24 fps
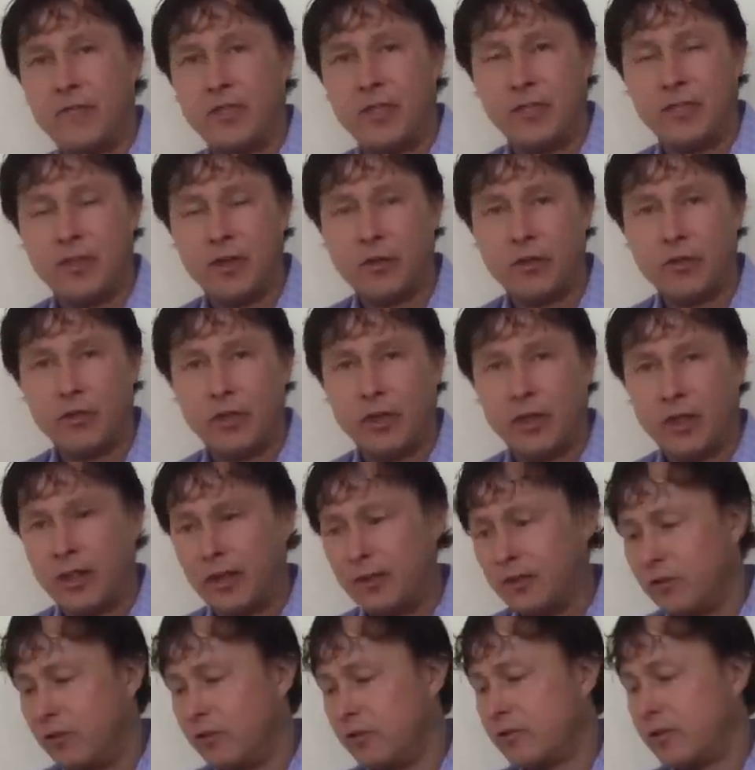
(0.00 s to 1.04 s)
And then the other thing I
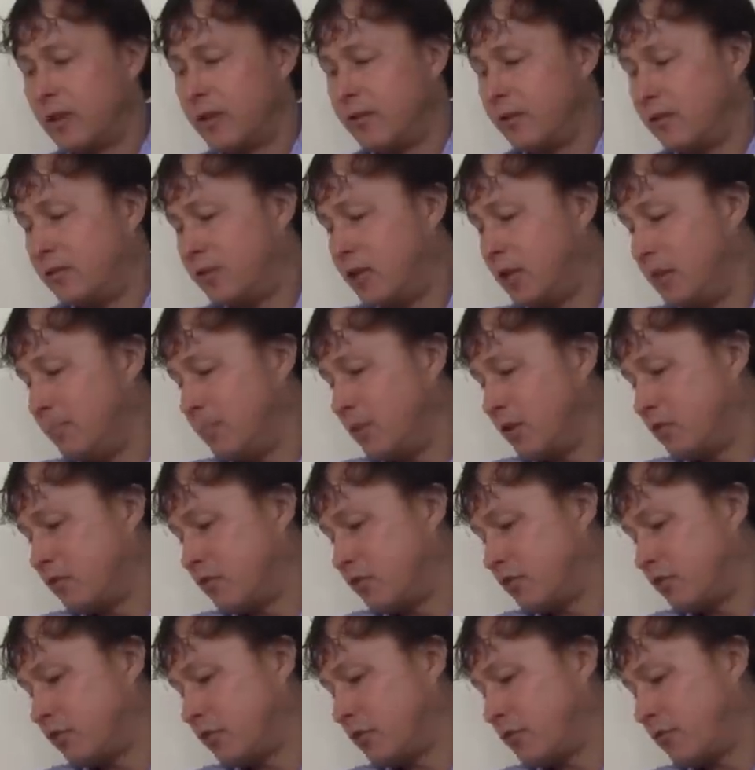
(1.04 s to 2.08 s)
like to do is I like to tip this
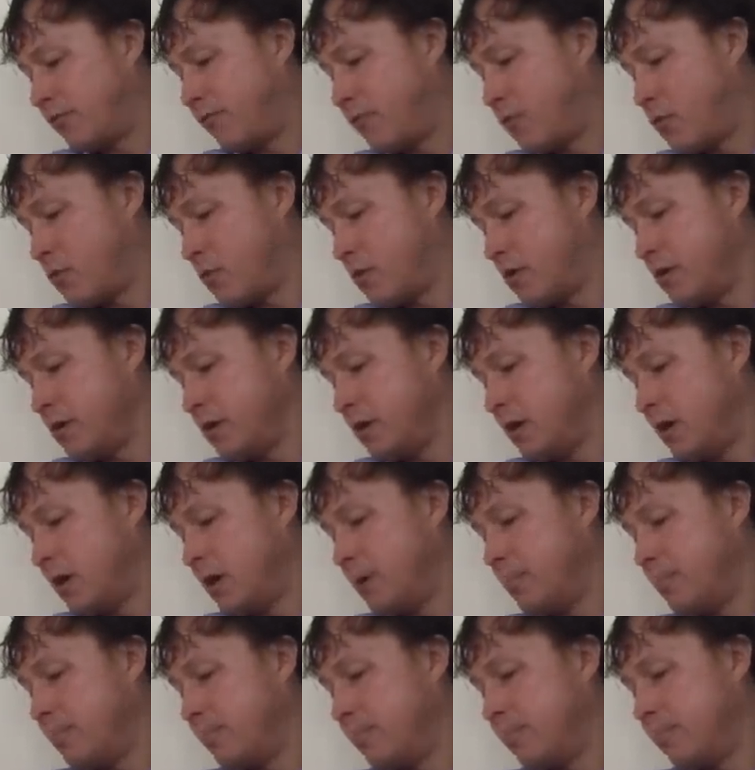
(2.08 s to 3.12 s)
juicer forward,
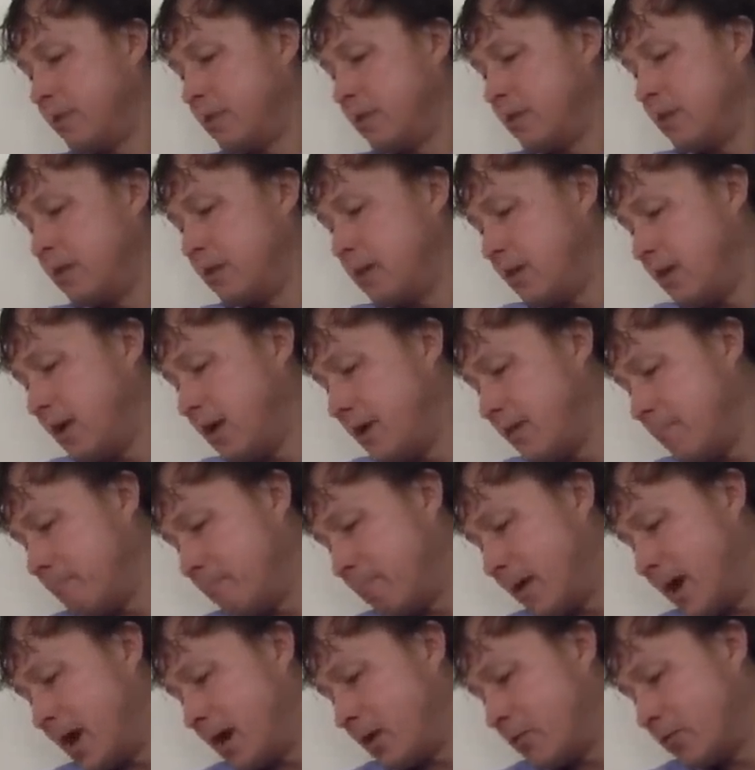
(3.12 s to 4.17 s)
up, and
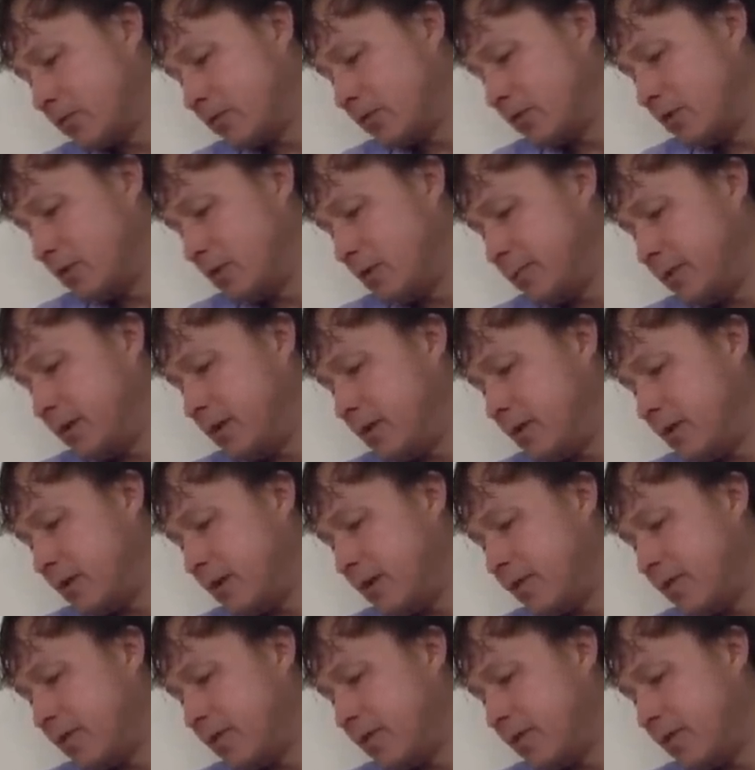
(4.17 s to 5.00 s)
backwards a little bit.